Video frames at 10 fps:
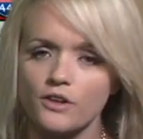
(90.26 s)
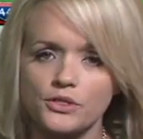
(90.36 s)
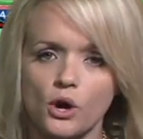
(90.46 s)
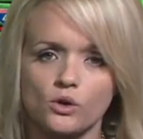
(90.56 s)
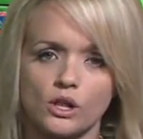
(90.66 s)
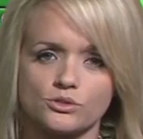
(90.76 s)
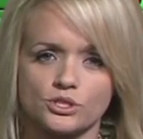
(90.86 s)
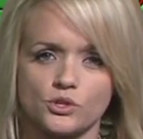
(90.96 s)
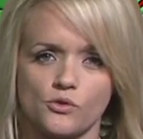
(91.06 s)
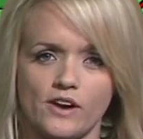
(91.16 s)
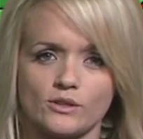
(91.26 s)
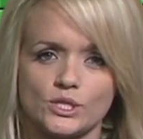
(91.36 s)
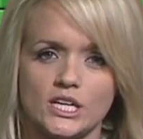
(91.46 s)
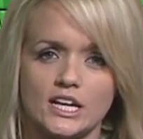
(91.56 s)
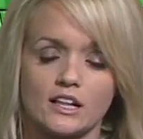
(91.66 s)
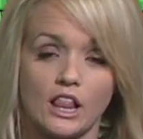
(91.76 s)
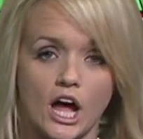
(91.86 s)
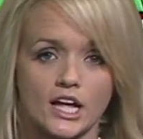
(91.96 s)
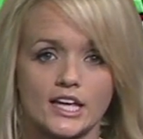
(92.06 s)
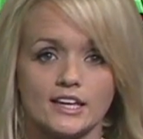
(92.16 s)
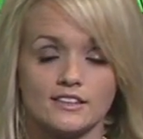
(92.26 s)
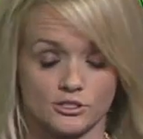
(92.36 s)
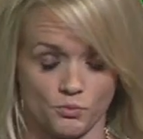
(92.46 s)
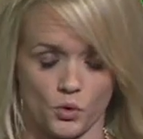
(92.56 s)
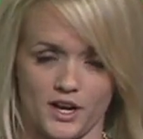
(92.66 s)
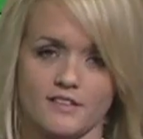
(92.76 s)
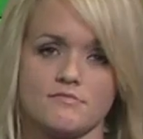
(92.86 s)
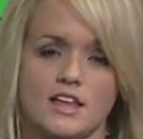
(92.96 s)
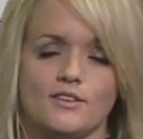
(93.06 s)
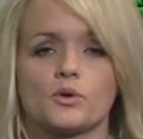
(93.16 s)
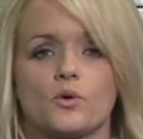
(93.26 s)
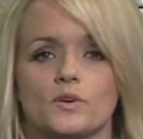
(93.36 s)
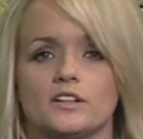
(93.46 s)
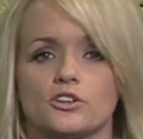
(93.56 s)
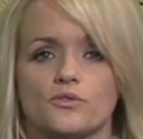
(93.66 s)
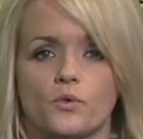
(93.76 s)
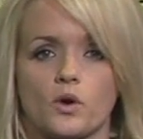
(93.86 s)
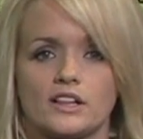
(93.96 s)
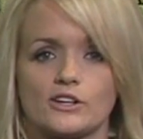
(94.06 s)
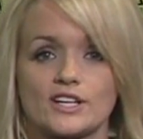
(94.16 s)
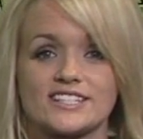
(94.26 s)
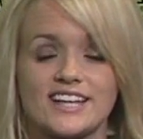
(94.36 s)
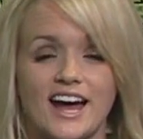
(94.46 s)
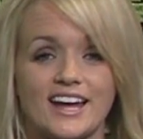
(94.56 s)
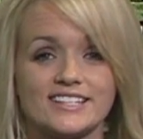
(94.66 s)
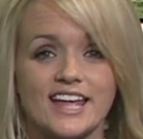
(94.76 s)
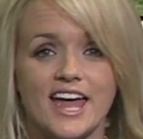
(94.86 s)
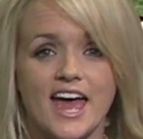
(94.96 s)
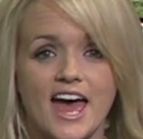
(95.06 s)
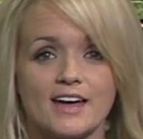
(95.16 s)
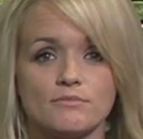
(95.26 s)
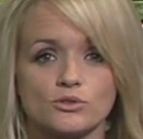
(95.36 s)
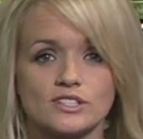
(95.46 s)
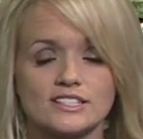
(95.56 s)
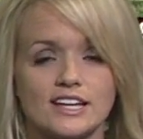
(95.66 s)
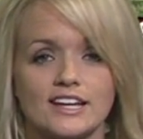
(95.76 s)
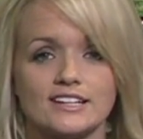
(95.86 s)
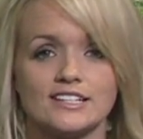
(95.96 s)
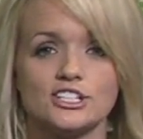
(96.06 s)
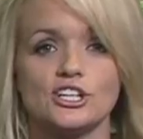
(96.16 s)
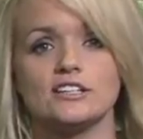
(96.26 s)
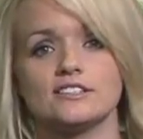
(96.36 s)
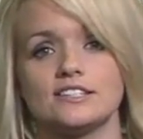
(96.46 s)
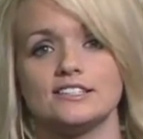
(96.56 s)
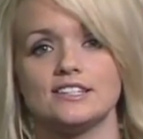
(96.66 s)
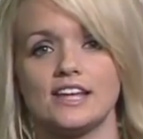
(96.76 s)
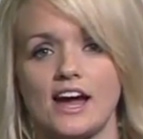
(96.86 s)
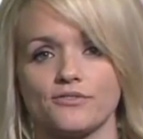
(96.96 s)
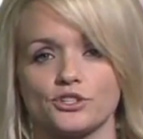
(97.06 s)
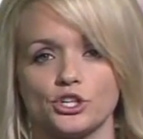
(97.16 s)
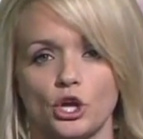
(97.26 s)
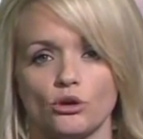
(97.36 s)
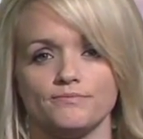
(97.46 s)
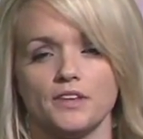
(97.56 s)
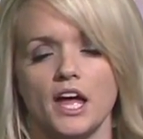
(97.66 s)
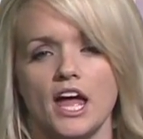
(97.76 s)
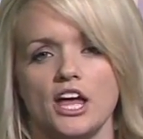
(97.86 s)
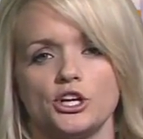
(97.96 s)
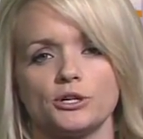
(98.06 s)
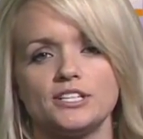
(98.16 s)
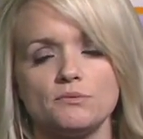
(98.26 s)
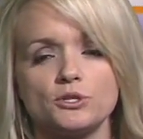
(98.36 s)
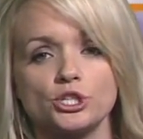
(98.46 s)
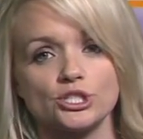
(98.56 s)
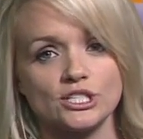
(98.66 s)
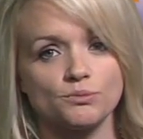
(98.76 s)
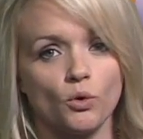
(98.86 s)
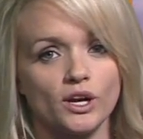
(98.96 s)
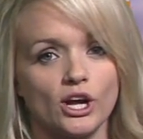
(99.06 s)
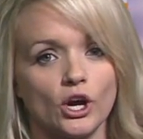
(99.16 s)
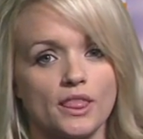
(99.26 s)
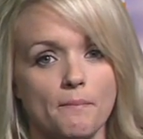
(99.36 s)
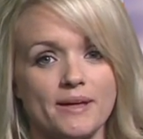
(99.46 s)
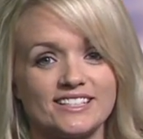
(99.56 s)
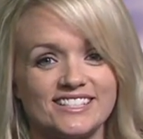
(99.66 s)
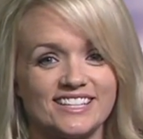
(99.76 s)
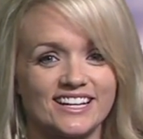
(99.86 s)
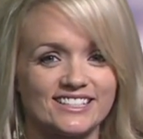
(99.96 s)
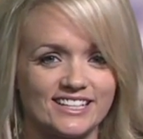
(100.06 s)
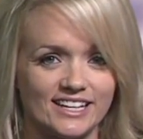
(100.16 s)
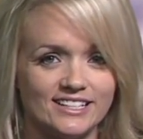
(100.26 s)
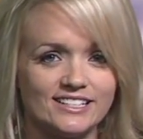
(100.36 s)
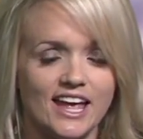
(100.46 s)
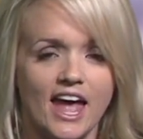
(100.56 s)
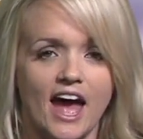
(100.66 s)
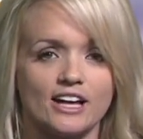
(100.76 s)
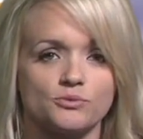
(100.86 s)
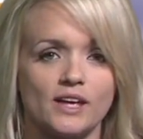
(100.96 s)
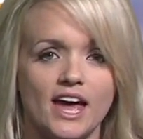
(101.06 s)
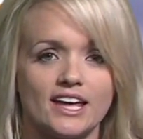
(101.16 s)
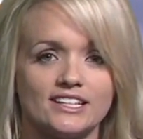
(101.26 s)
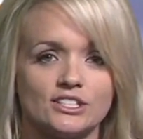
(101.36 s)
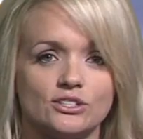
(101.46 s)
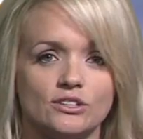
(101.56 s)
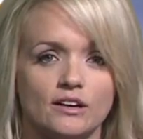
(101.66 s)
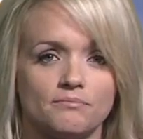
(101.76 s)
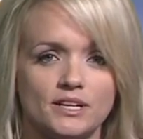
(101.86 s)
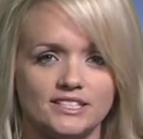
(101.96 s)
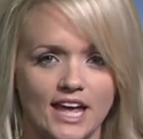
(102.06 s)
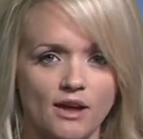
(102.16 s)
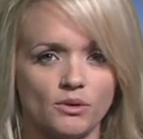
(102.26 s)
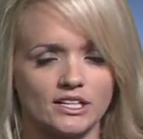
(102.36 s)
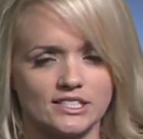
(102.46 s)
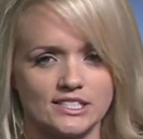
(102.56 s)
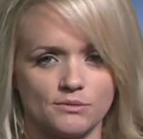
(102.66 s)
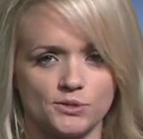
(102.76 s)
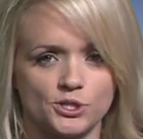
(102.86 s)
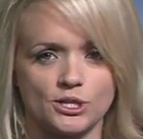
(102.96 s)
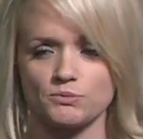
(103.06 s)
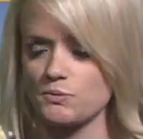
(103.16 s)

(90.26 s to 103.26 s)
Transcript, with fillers: though closer to around ten o'clock this morning, and then we're going to look for clearing skies and mostly sunny conditions into the afternoon. Your temperatures this morning are in the mid sixties. As we head into the midday, we're going to see temperatures up to